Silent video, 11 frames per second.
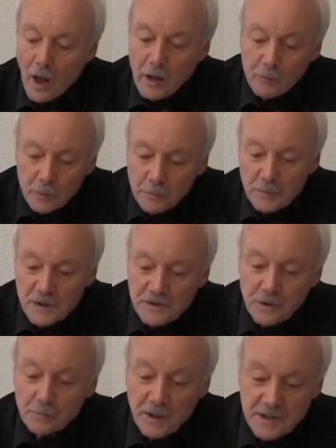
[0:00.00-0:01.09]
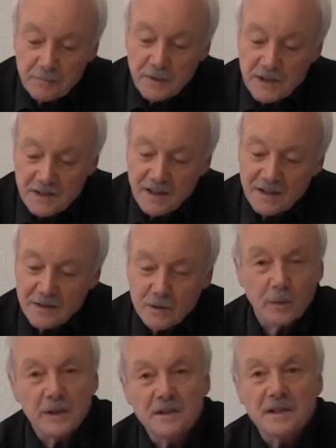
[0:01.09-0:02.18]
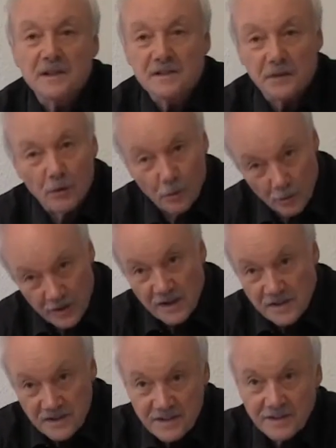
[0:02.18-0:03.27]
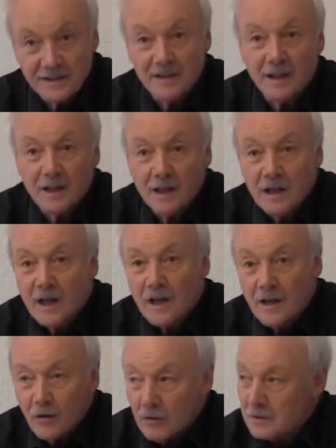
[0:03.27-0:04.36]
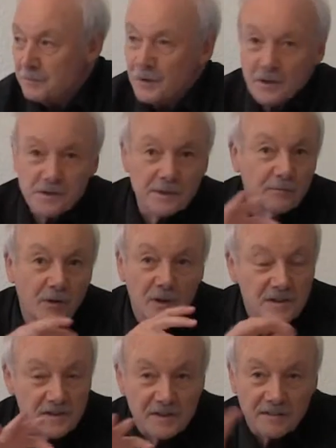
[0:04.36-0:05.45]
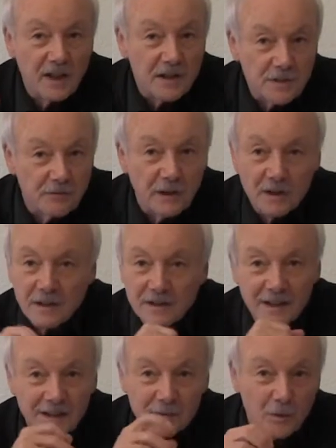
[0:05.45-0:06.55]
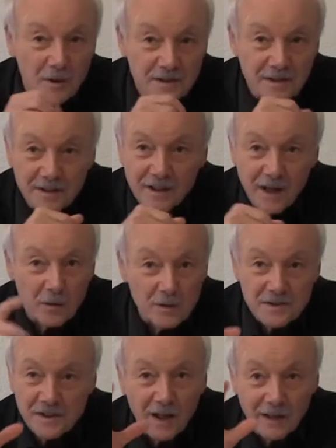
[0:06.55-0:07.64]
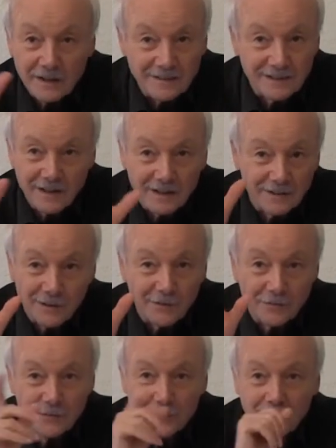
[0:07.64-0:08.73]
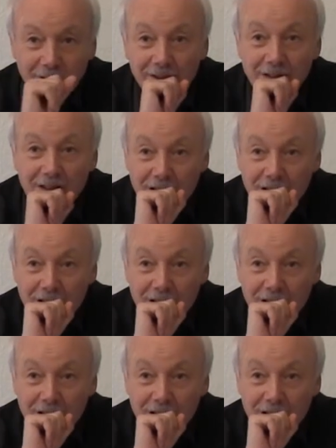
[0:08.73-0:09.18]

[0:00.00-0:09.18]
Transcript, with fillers: I wouldn't be so pessimistic. 20 years ago, yes, the entrepreneurship was a strange field and was an outside kind of uh,